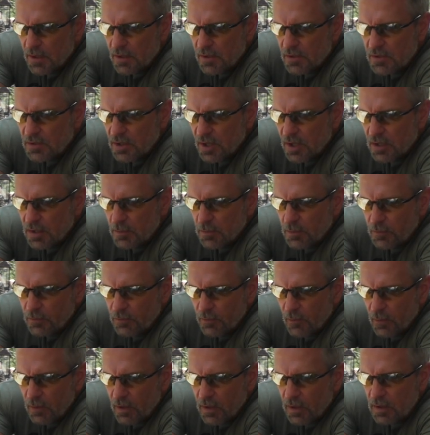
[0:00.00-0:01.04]
Shot number
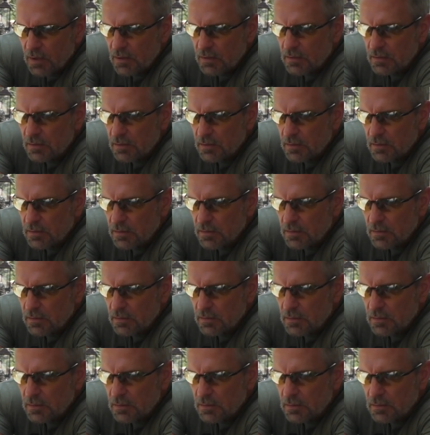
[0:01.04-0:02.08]
four,
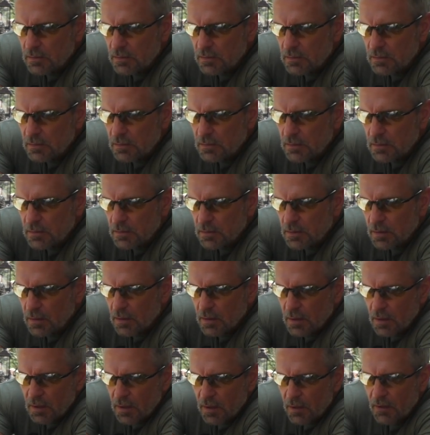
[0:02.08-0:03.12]

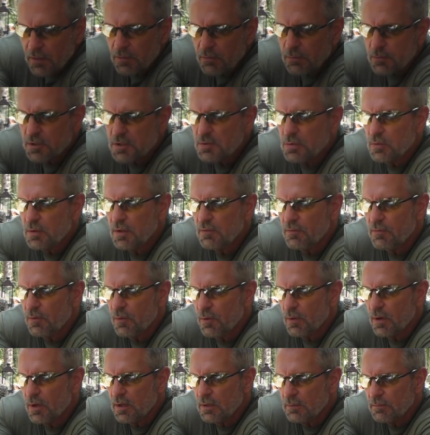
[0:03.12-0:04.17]

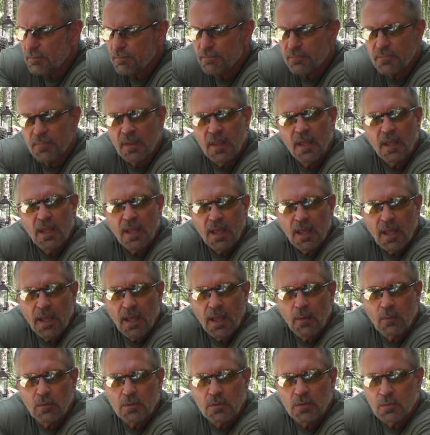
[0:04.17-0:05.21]
324.
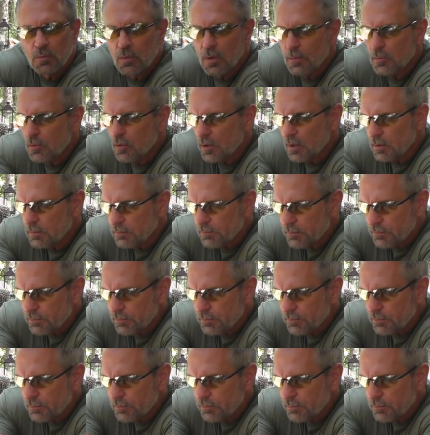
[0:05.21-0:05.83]
And we'll do one more.